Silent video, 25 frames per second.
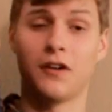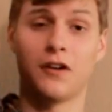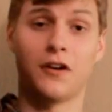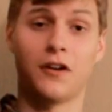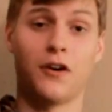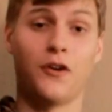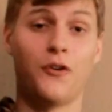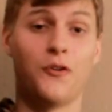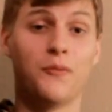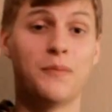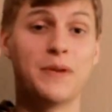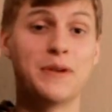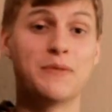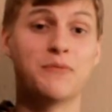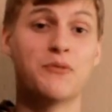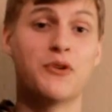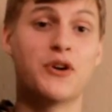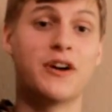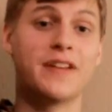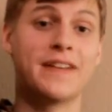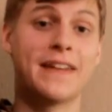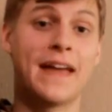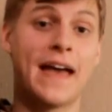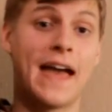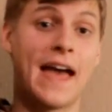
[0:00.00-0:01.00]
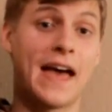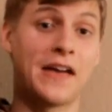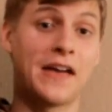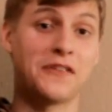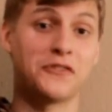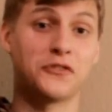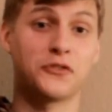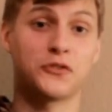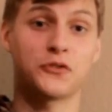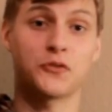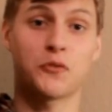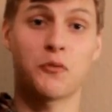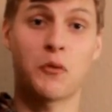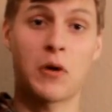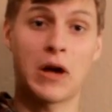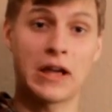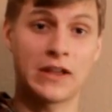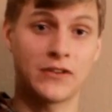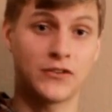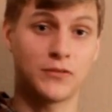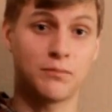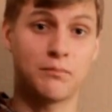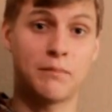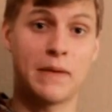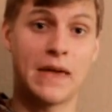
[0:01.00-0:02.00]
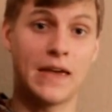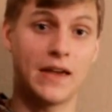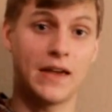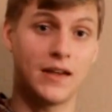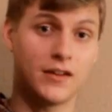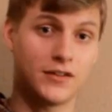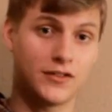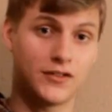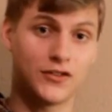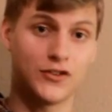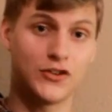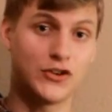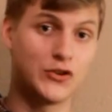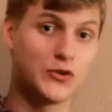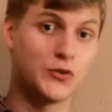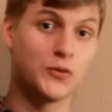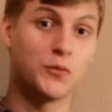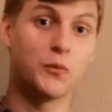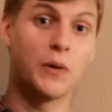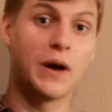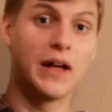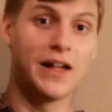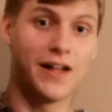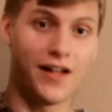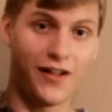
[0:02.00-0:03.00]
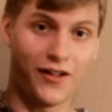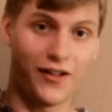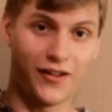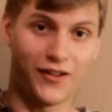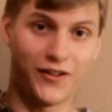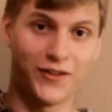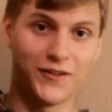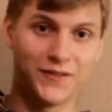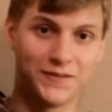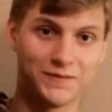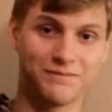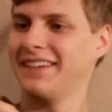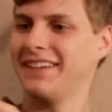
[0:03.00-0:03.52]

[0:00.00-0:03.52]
Obi-Wan has twice baked you well.